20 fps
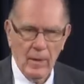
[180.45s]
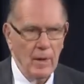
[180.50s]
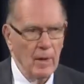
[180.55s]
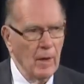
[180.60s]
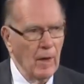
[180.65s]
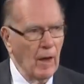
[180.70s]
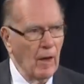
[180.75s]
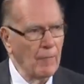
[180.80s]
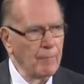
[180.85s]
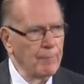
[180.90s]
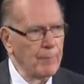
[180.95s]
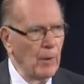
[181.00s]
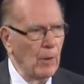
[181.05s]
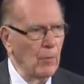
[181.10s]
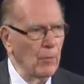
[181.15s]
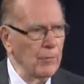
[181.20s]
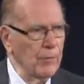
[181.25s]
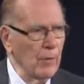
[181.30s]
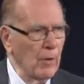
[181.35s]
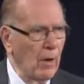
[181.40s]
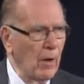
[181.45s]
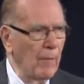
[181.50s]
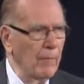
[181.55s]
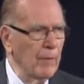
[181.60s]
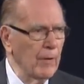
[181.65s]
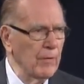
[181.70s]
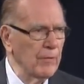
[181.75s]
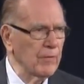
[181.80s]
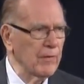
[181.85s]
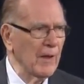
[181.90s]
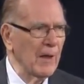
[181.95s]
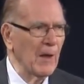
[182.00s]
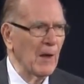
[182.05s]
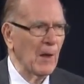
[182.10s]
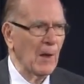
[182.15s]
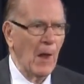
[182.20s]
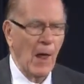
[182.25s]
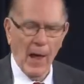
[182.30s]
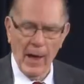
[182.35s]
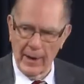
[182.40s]
have both obviously
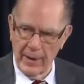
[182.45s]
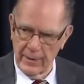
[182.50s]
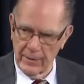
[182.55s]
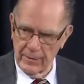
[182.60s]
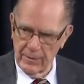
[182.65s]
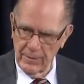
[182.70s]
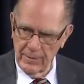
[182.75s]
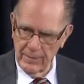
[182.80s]
lied